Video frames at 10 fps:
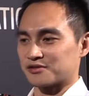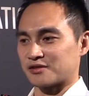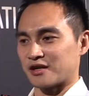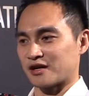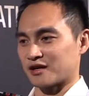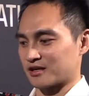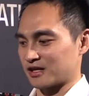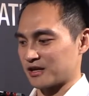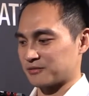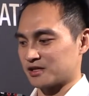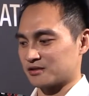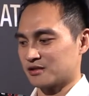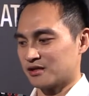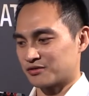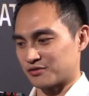they are claiming
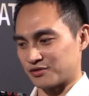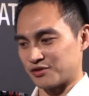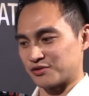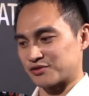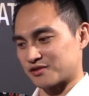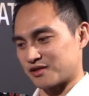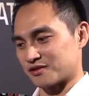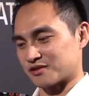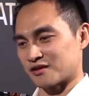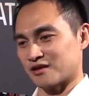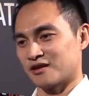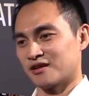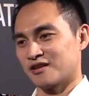to use this uh,